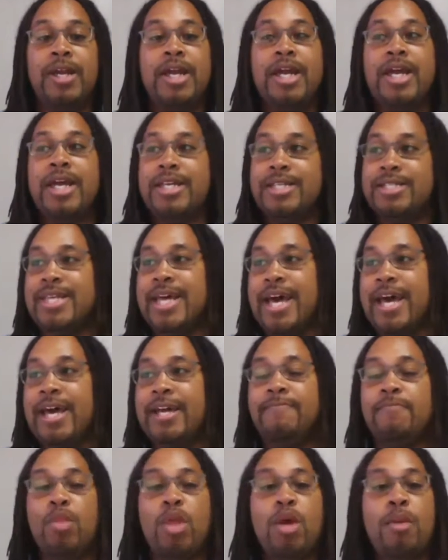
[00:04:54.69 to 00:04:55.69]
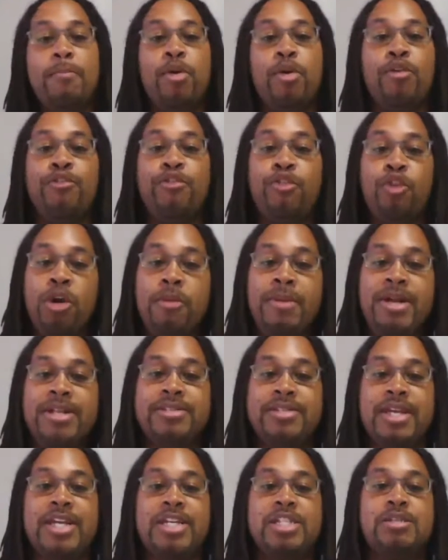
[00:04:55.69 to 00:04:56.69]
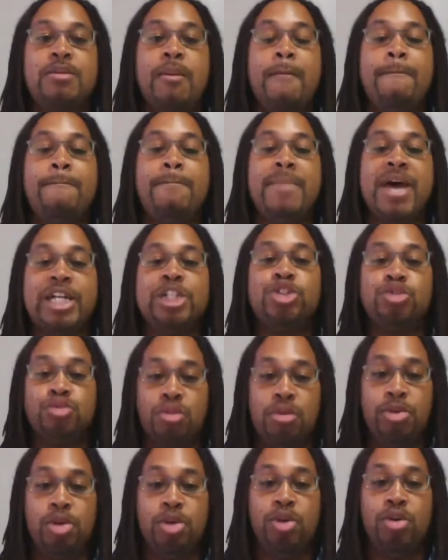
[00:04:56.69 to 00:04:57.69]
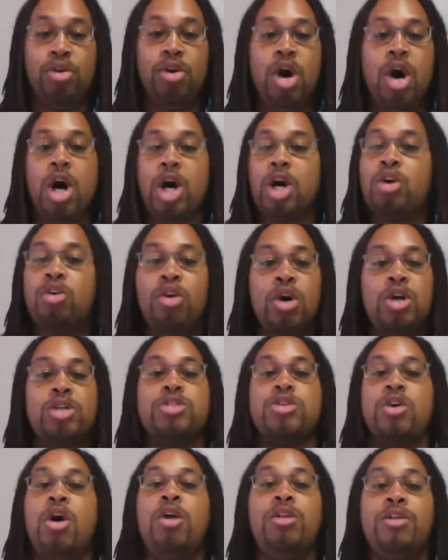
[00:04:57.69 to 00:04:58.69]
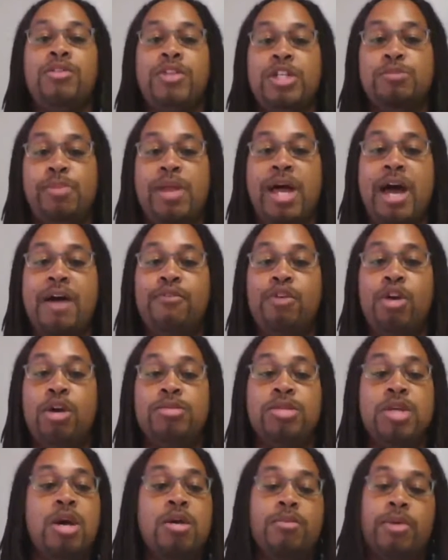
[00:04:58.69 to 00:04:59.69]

is that performance is measurable across all of these platforms.